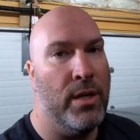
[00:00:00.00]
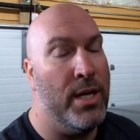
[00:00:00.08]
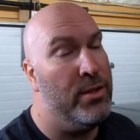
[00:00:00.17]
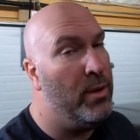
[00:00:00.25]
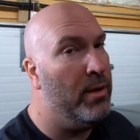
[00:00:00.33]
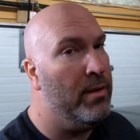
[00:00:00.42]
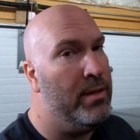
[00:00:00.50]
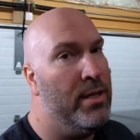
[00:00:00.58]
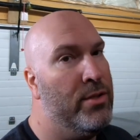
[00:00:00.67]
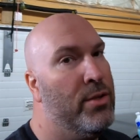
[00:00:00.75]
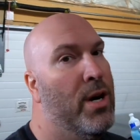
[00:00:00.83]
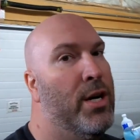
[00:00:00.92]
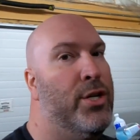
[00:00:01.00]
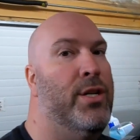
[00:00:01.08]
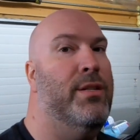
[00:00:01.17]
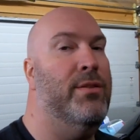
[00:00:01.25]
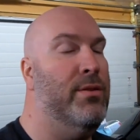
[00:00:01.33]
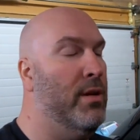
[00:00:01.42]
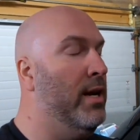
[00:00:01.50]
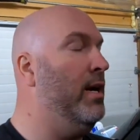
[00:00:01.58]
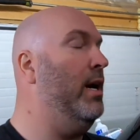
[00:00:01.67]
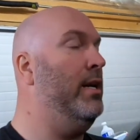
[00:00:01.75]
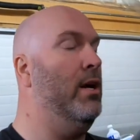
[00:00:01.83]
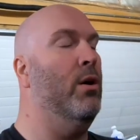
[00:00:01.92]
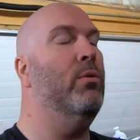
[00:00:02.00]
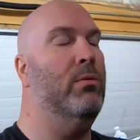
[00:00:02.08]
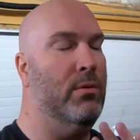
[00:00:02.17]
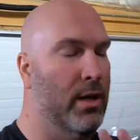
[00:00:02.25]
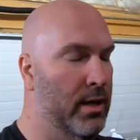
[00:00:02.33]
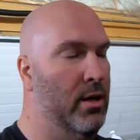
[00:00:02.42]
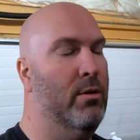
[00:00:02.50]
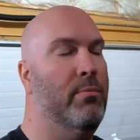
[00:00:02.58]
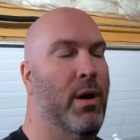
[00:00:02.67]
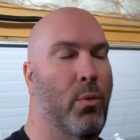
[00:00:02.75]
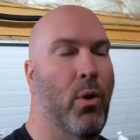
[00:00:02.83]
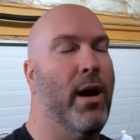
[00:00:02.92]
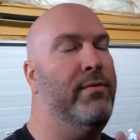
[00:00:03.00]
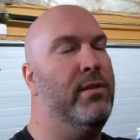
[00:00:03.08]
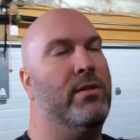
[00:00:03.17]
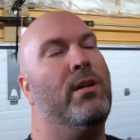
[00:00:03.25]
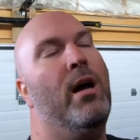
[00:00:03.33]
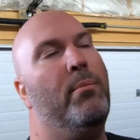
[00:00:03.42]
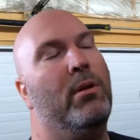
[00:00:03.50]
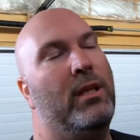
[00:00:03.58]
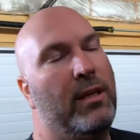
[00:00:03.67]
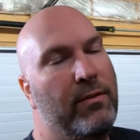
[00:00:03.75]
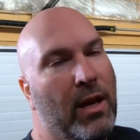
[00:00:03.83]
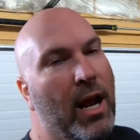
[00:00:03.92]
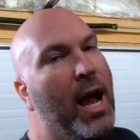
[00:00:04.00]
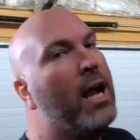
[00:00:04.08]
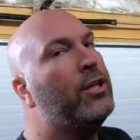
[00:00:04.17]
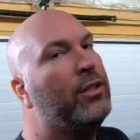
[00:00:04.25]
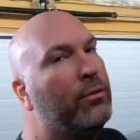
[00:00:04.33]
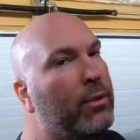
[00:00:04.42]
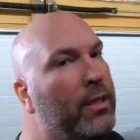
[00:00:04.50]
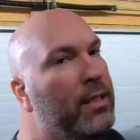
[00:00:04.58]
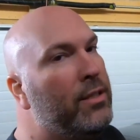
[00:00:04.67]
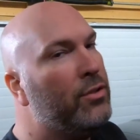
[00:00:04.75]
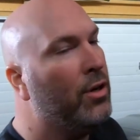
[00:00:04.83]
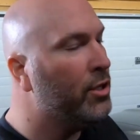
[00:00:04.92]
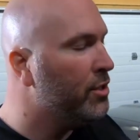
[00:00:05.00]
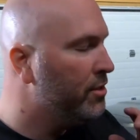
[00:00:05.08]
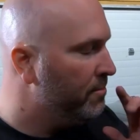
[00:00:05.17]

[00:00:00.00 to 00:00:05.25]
Okay, so I read the instructions. I know, my wife does not believe that I actually read the instructions,